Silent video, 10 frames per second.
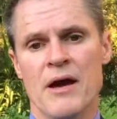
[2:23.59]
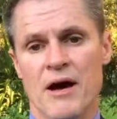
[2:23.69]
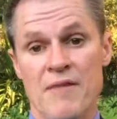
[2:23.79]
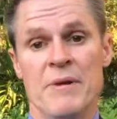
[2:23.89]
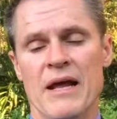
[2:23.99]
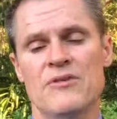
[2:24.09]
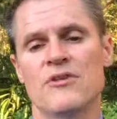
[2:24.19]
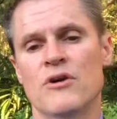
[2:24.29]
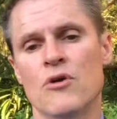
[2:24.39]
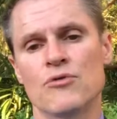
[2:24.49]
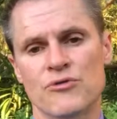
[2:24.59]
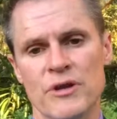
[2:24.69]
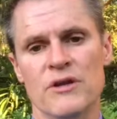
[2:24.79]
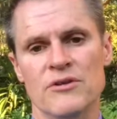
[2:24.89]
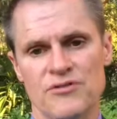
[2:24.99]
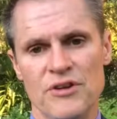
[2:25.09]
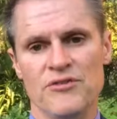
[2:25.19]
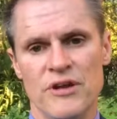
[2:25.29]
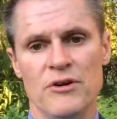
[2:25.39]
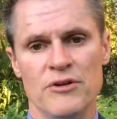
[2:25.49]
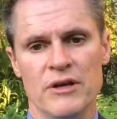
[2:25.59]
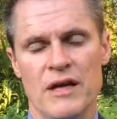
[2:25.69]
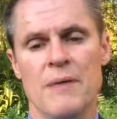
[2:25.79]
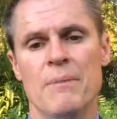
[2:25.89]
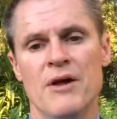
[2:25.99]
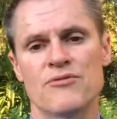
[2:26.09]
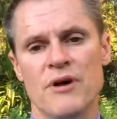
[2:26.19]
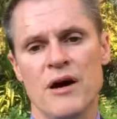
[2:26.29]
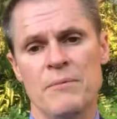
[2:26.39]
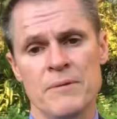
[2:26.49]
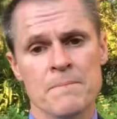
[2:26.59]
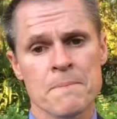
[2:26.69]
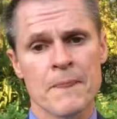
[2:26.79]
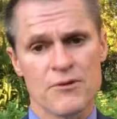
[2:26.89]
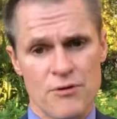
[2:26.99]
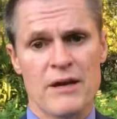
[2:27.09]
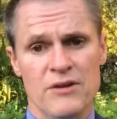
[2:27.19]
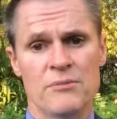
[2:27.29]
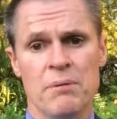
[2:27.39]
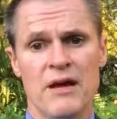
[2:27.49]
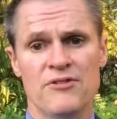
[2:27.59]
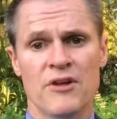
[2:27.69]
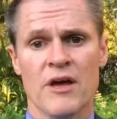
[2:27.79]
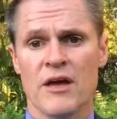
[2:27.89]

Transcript: I have been out to the Cultural Centre since then on the campaign trail, but Trengy is a place,